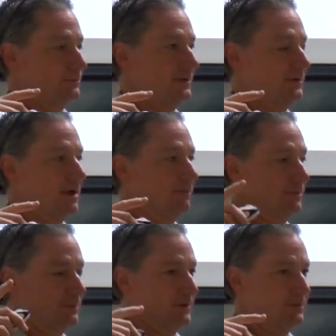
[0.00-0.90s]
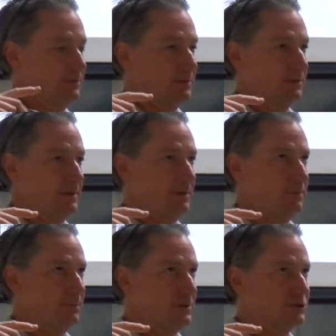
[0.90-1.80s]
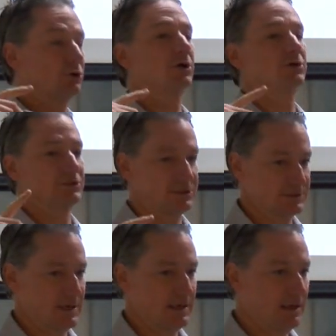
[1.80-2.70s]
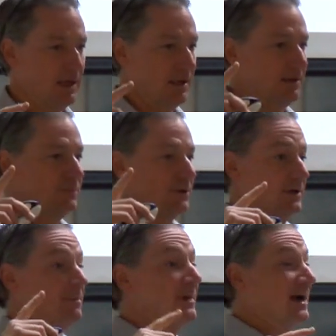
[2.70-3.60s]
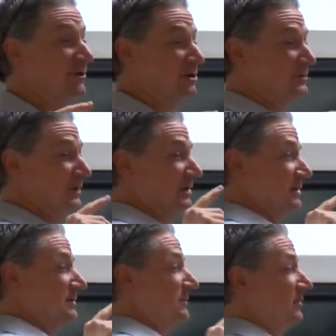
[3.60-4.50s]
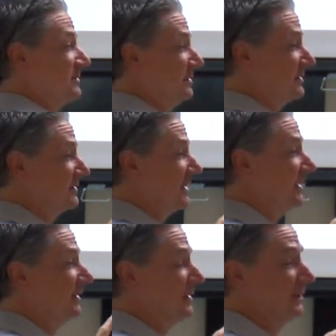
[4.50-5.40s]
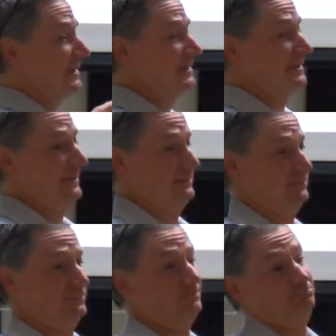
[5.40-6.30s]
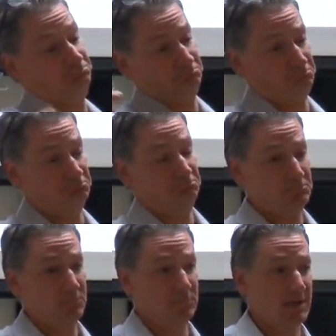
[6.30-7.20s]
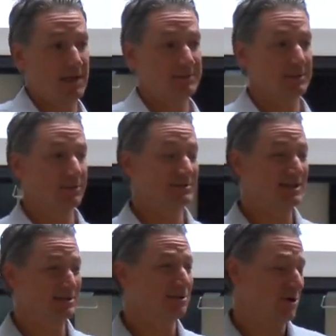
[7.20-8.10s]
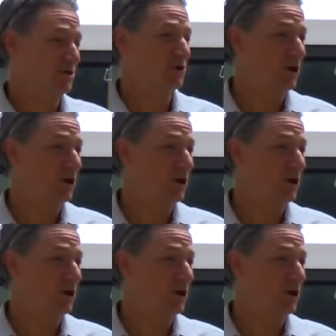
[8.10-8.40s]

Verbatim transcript: not the government, but you know, the historical society, putting up barriers because it wasn't aesthetically pleasing. Okay, so it doesn't look